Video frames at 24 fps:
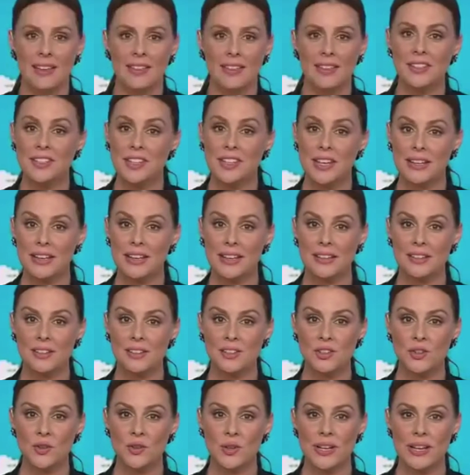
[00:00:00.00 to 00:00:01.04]
The tech
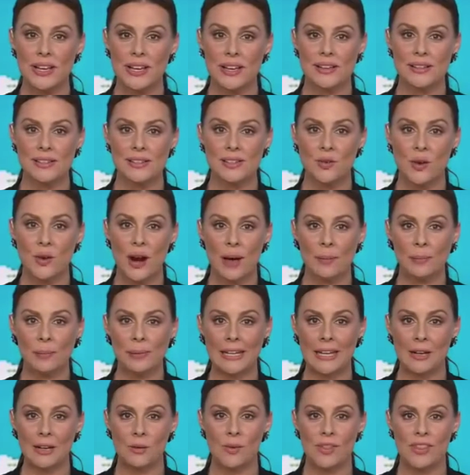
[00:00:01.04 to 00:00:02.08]
industry is
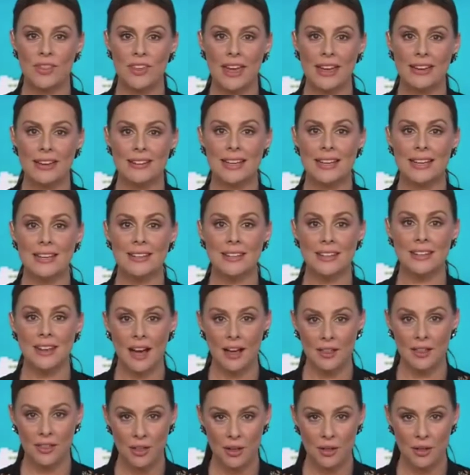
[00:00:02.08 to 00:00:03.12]
scrambling with yet
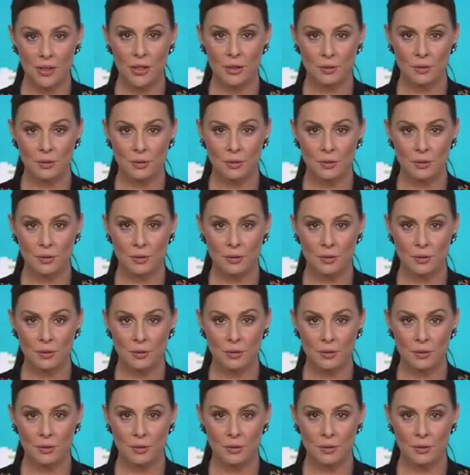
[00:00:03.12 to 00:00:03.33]
another